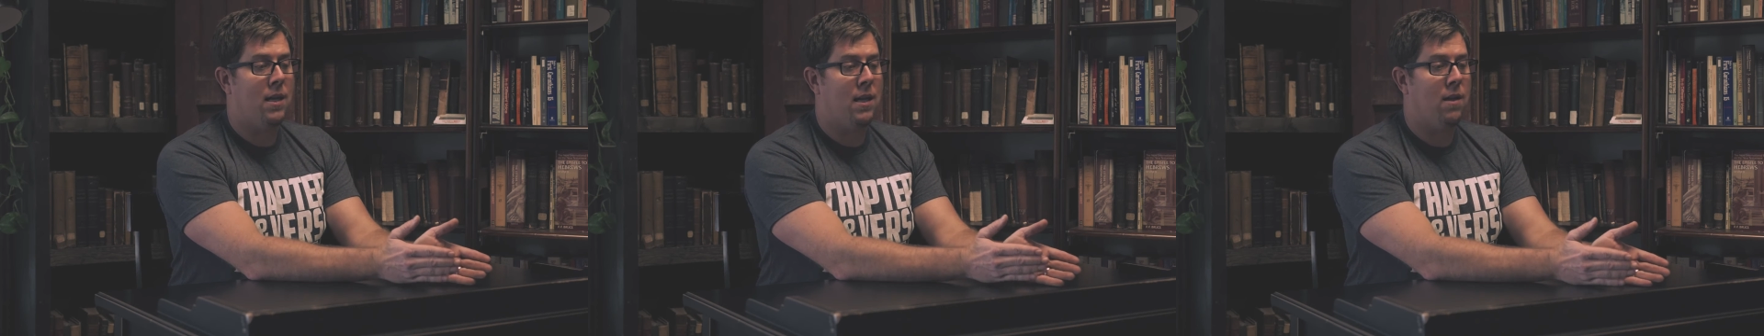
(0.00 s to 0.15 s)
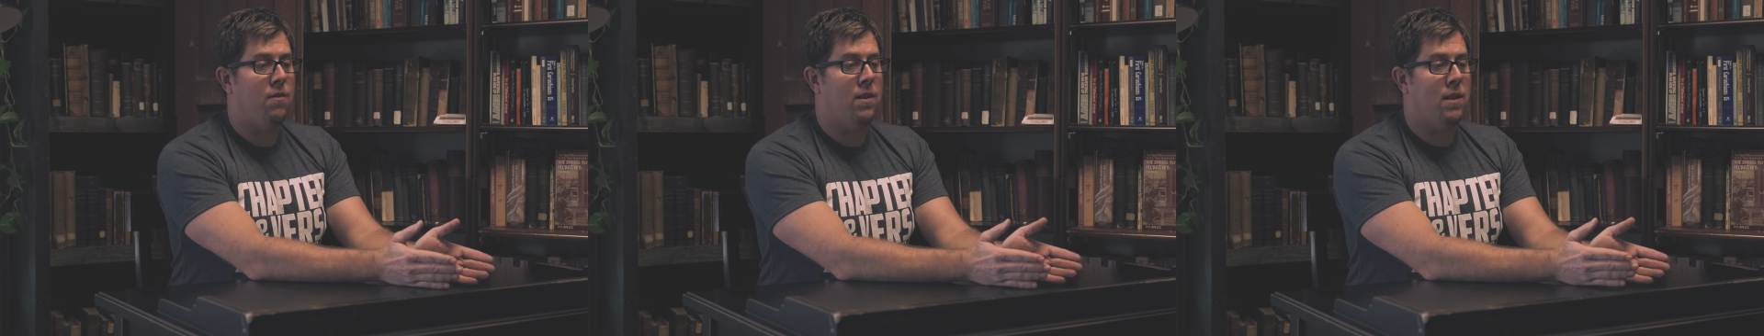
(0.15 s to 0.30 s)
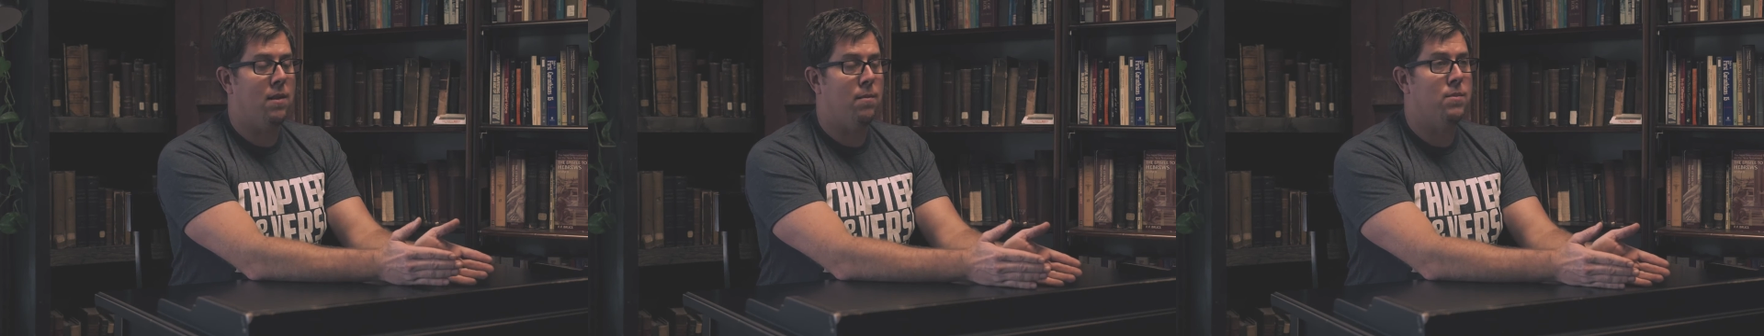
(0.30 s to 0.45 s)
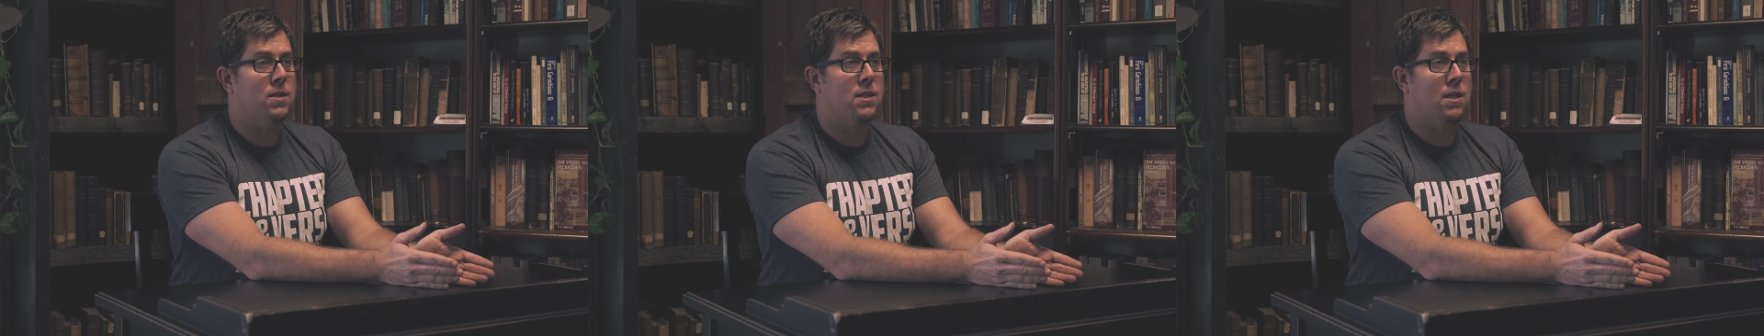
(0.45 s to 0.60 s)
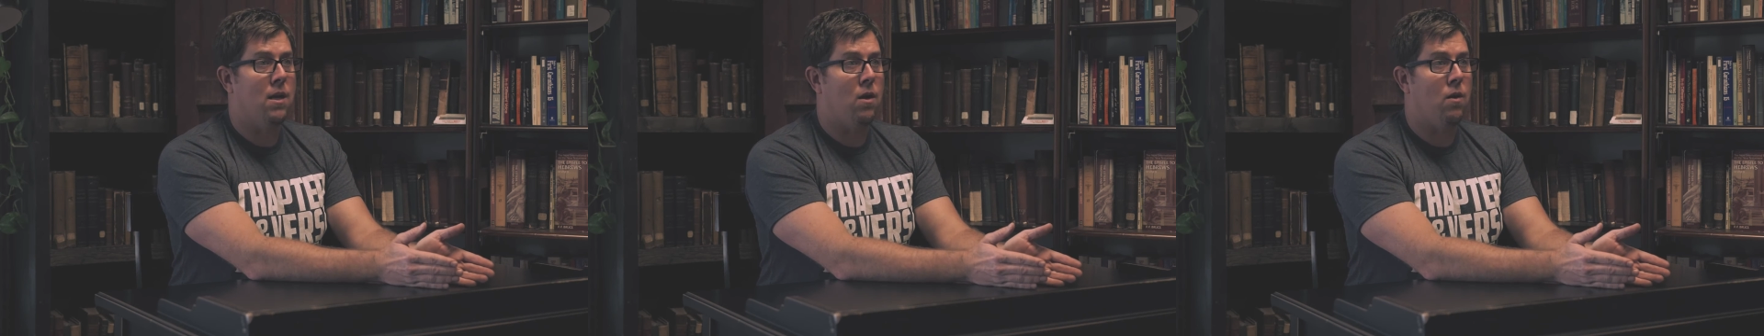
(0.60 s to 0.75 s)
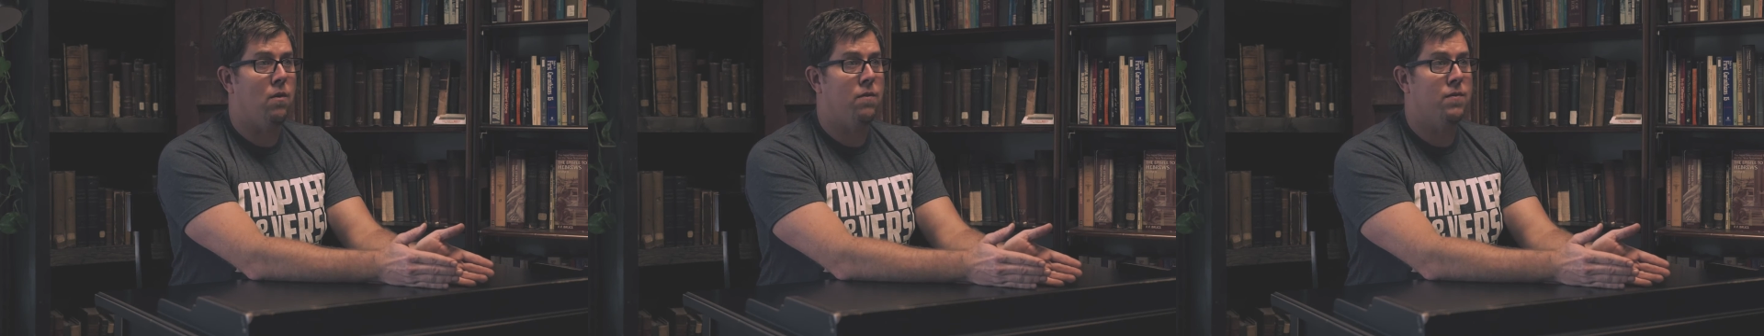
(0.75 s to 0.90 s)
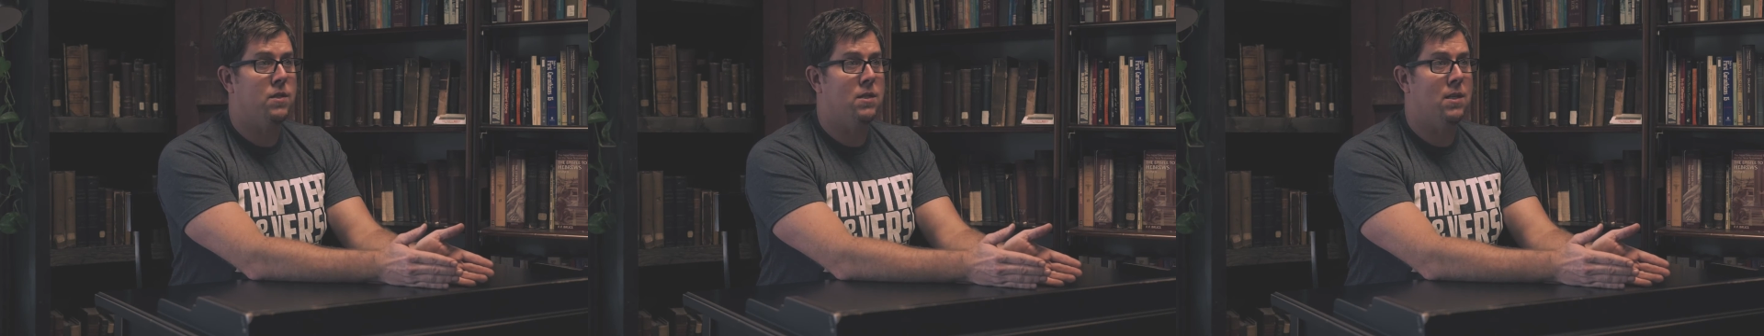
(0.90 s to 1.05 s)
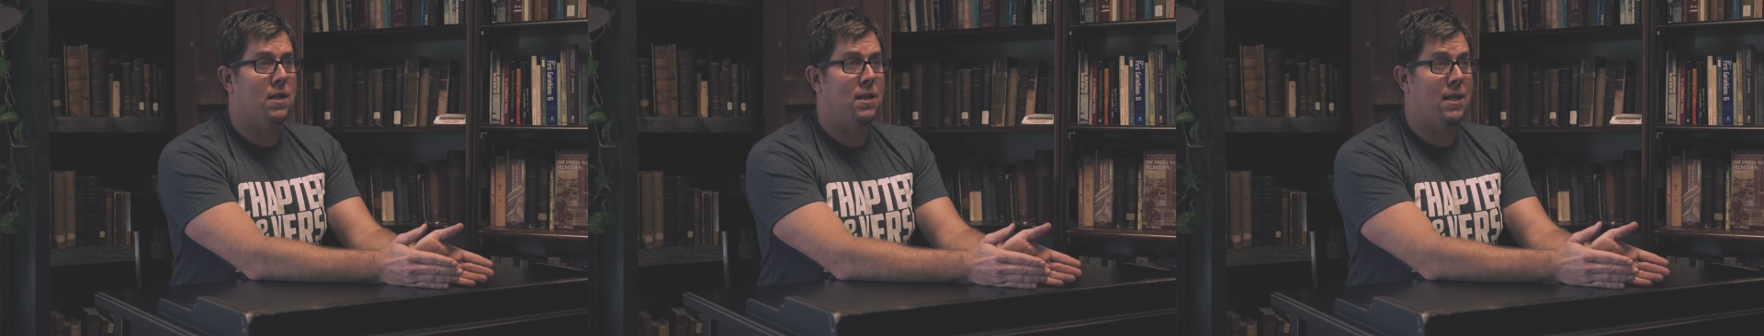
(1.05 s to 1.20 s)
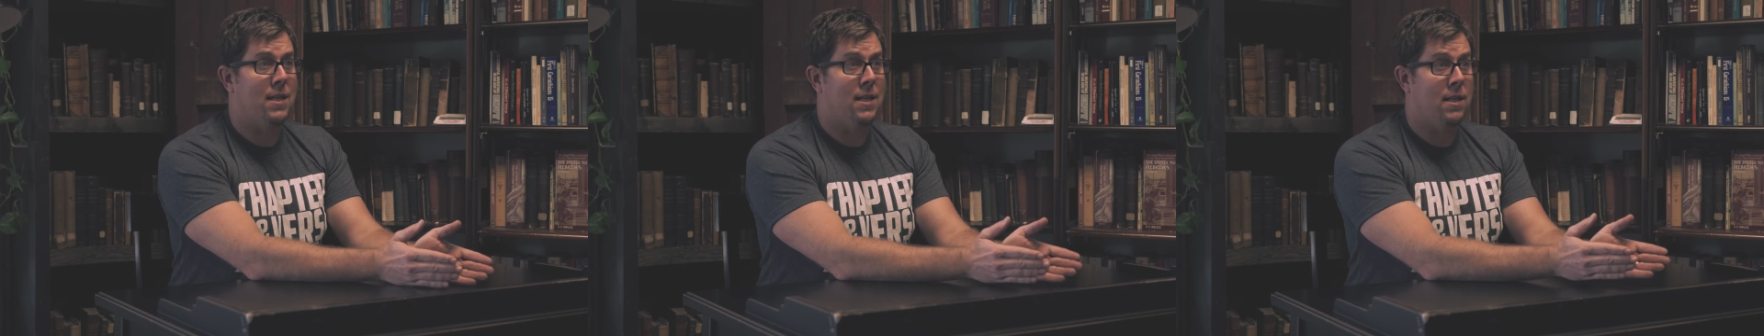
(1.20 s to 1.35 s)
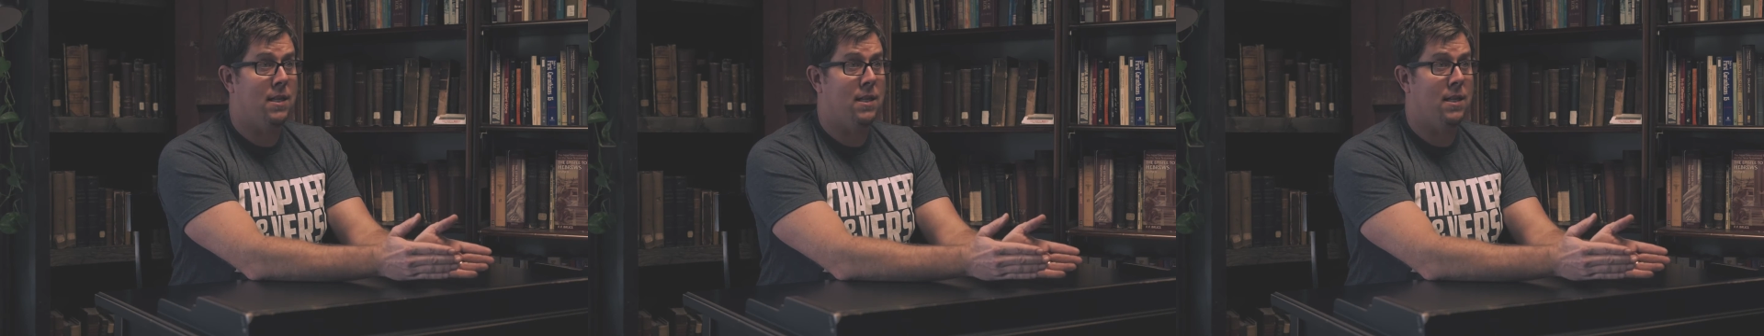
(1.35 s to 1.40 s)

giving themselves to the,